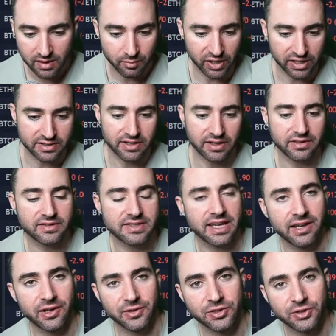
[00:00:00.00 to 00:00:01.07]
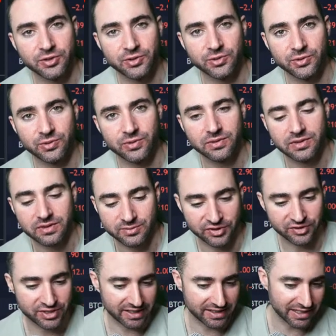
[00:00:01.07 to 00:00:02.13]
But it does tell you,
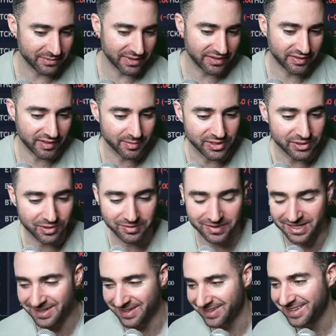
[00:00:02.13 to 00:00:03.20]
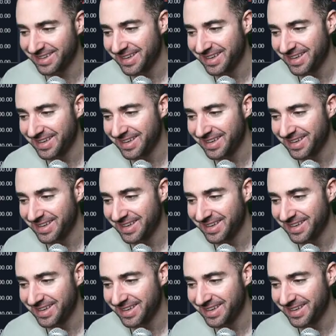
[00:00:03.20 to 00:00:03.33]
just checking out my CPU over there.